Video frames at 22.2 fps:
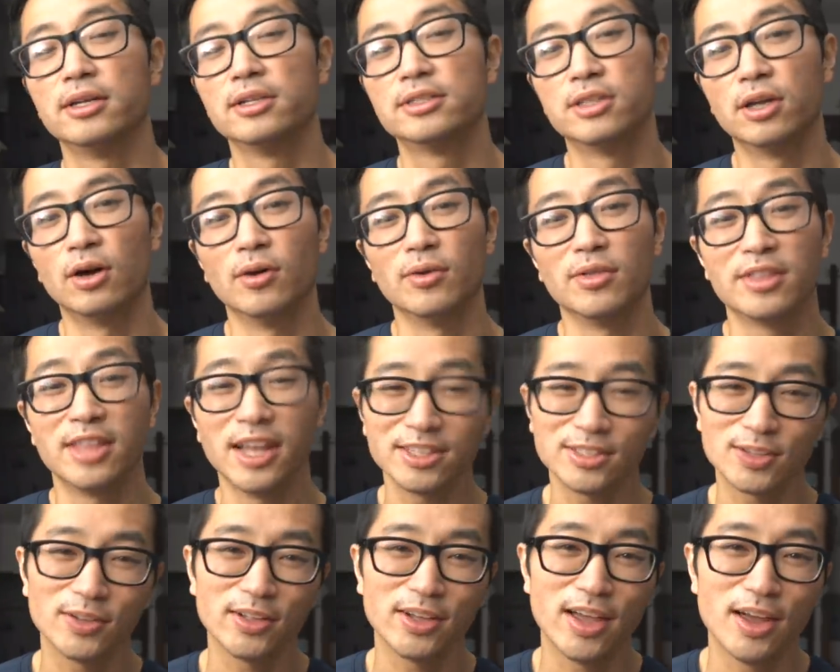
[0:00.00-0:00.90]
So
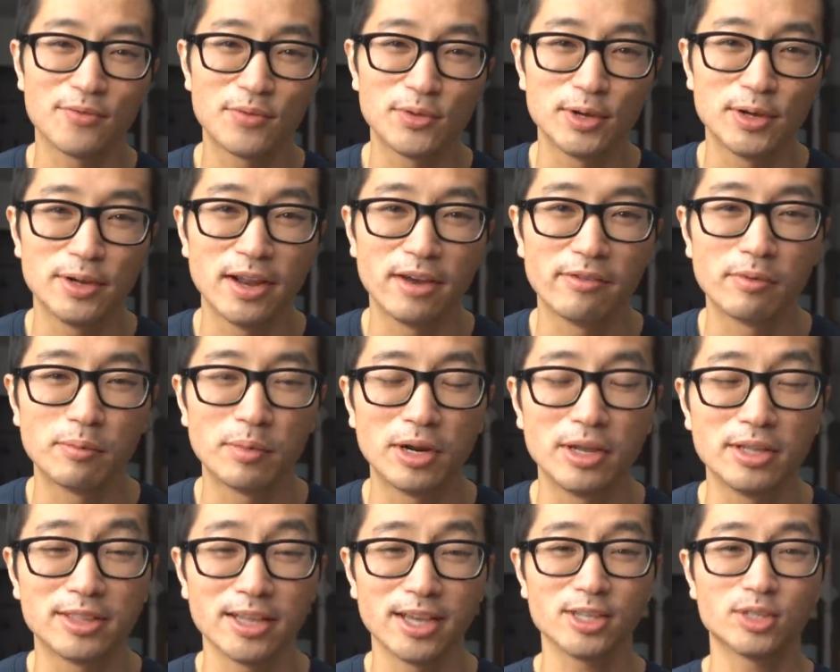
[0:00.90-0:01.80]
that's all I have for today,
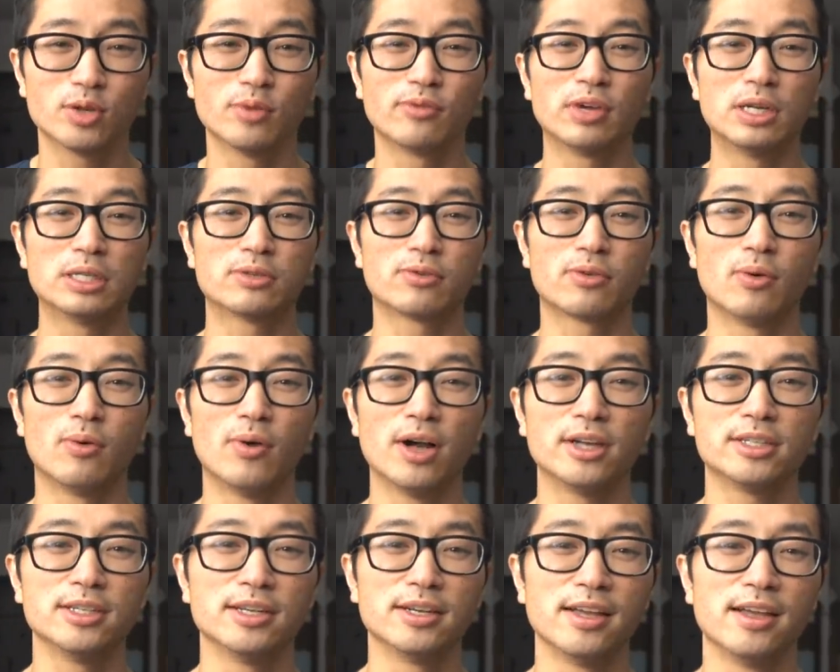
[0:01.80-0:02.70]
everybody. Thanks so much for
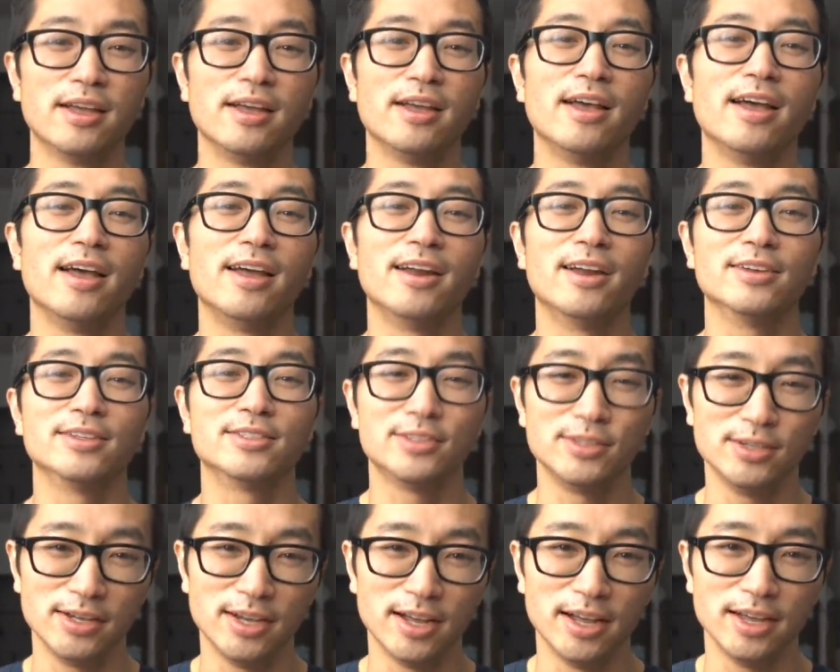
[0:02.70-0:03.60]
watching, and I'll
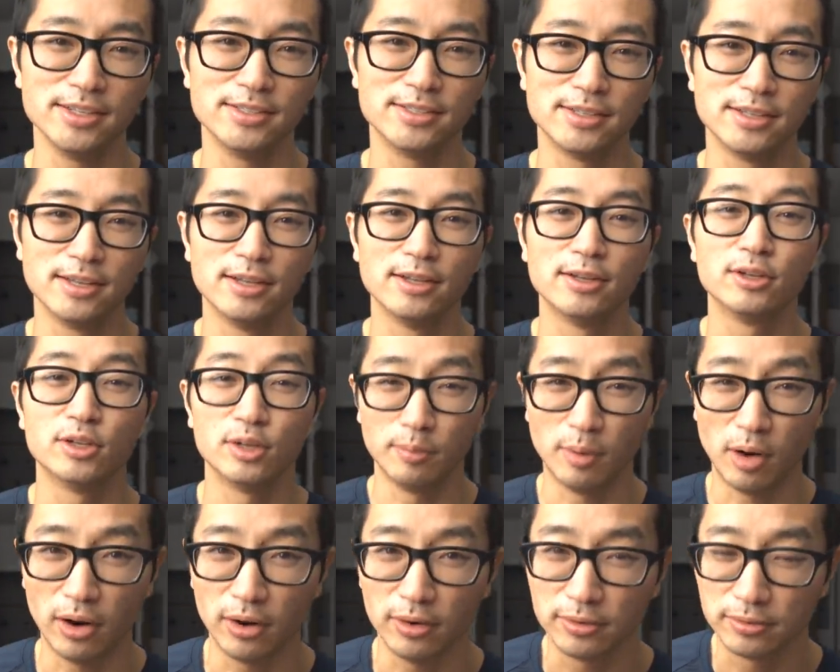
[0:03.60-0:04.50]
see you guys
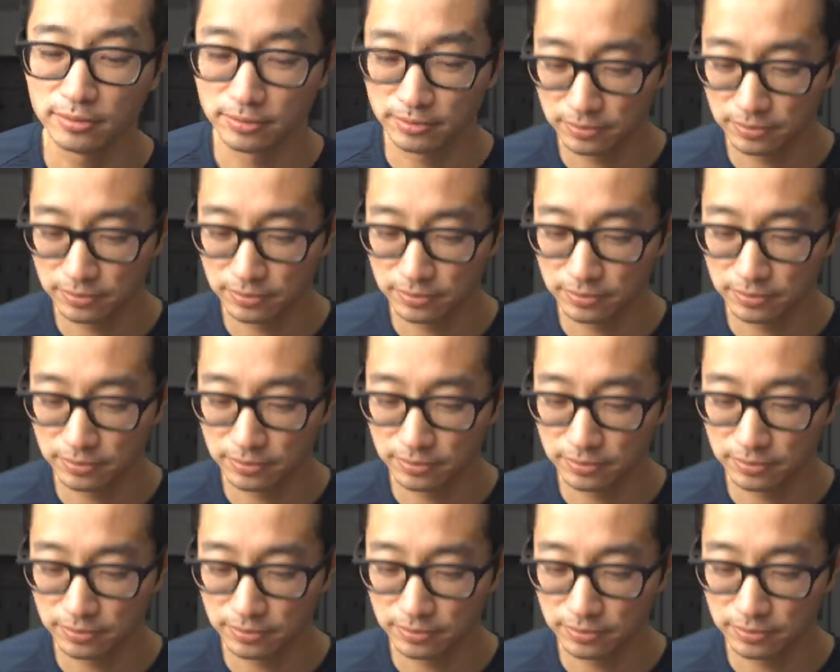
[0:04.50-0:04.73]
tomorrow.